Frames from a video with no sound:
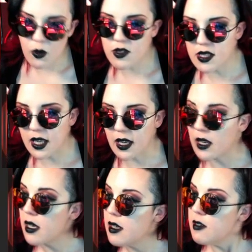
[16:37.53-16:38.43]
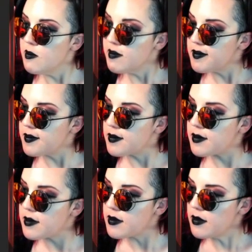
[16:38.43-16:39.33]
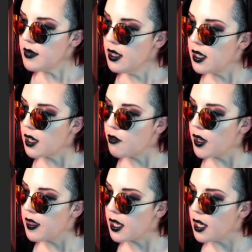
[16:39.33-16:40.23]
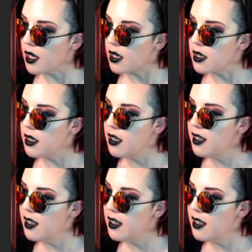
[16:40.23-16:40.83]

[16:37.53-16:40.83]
Where's the gig? I gotta find the gig.